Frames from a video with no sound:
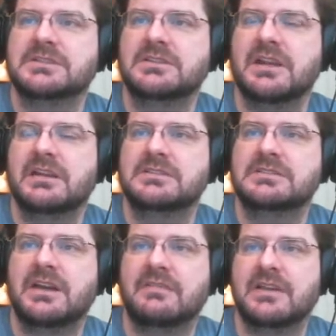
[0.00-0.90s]

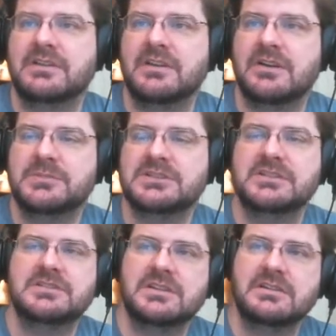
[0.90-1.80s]
You have to have a gnomish
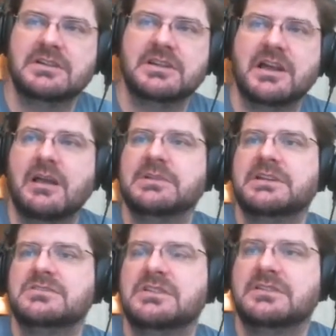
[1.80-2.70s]
engineer and a
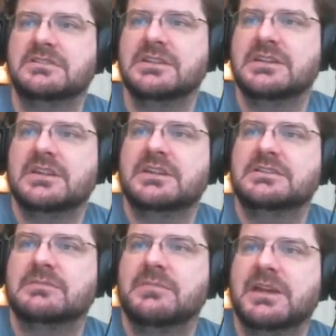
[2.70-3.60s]
goblin engineer
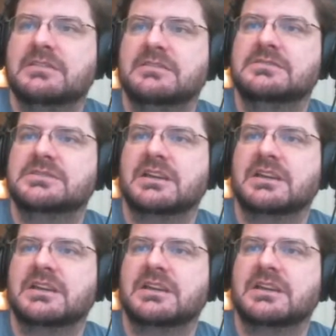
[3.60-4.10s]
to make those.